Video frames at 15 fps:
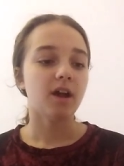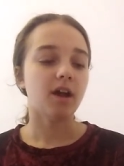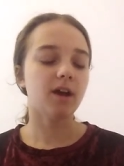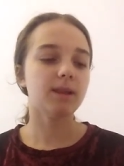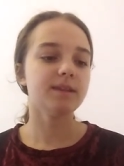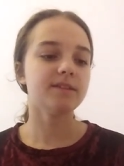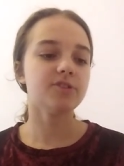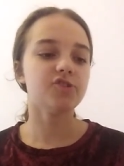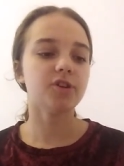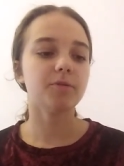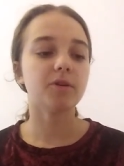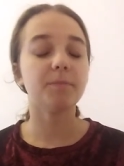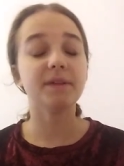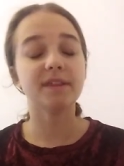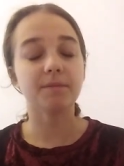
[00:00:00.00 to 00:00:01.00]
Irlen syndrome
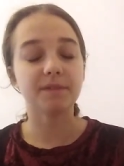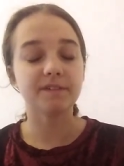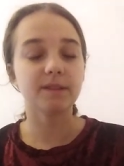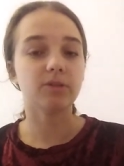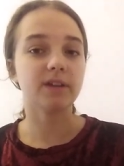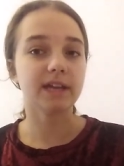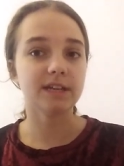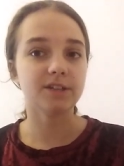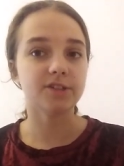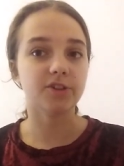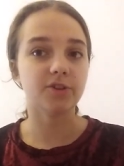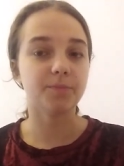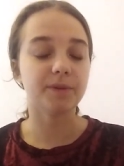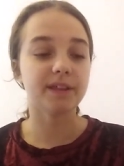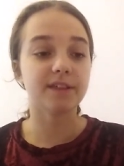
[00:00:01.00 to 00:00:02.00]
could be something to look into
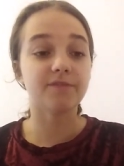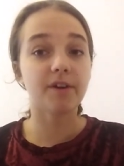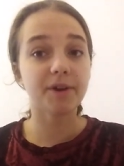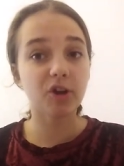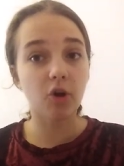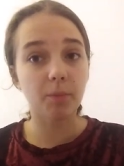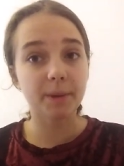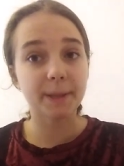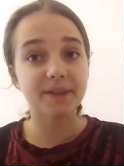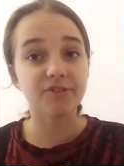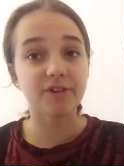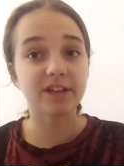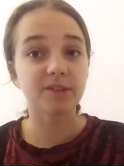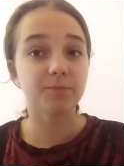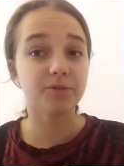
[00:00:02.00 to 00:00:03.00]
because it's very common in the
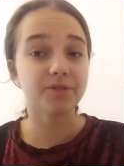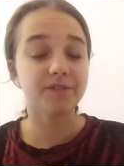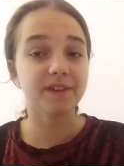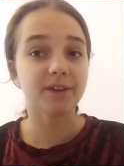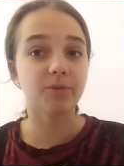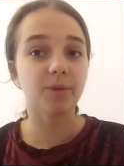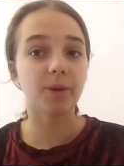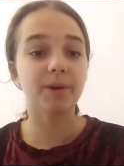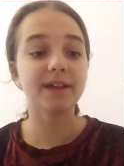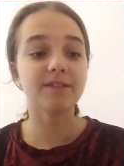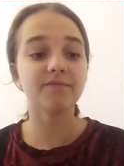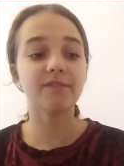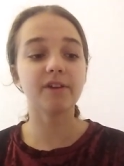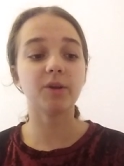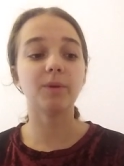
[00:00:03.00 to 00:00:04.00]
Tourette's community, although it
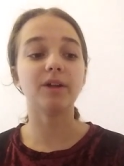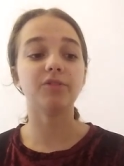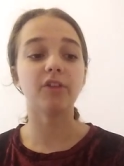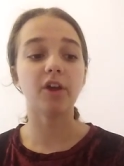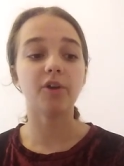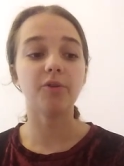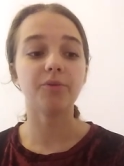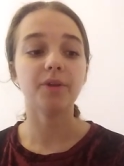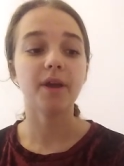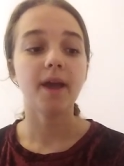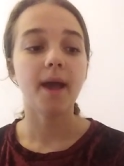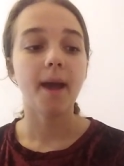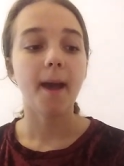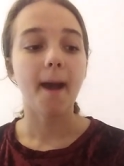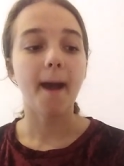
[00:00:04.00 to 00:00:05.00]
isn't very well known.
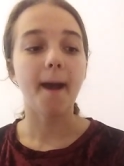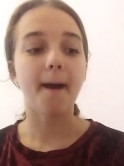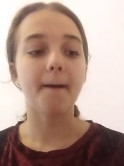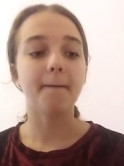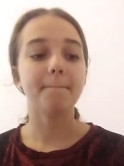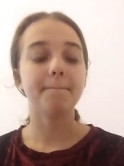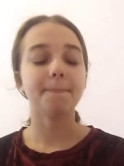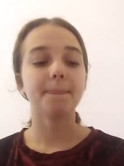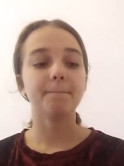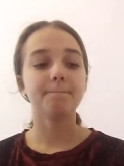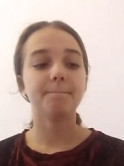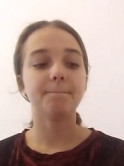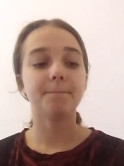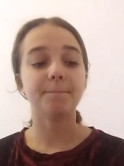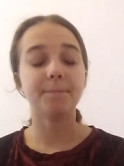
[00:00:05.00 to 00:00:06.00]

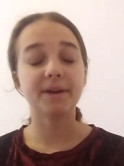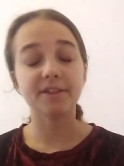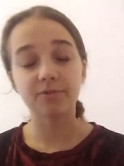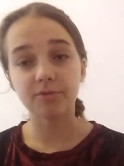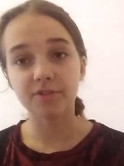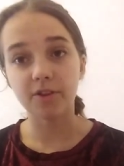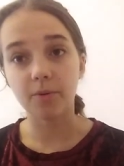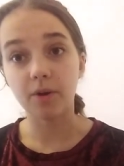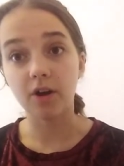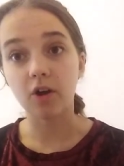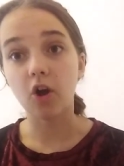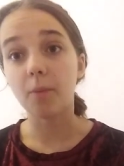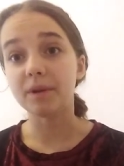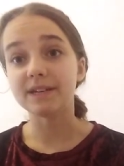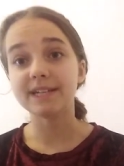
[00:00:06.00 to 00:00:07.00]
But it's also a
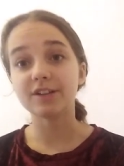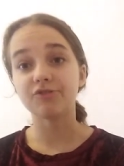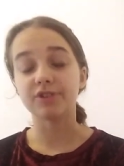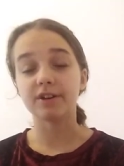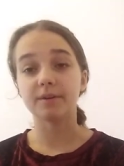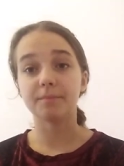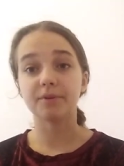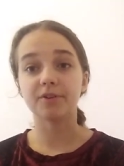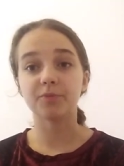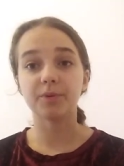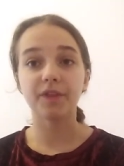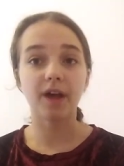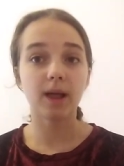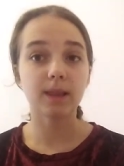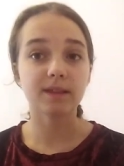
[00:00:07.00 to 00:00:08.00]
common tick trigger because
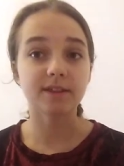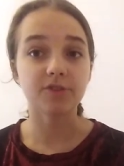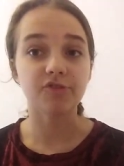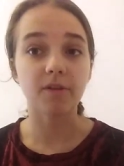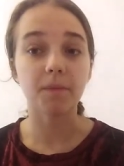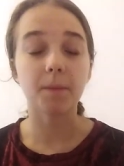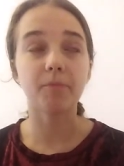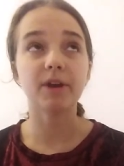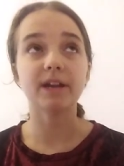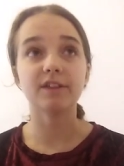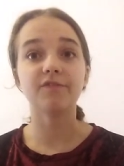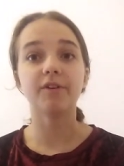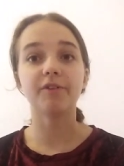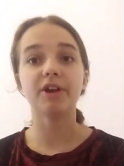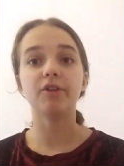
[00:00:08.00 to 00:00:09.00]
with Irlen syndrome the brain is
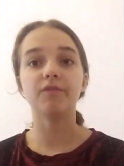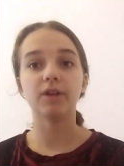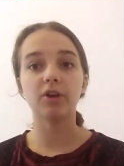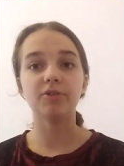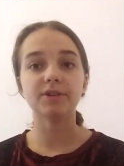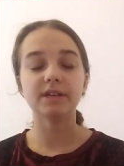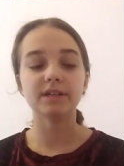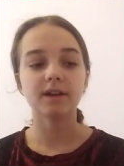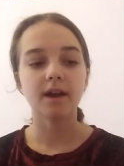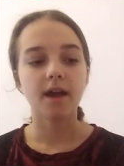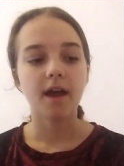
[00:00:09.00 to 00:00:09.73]
very overloaded.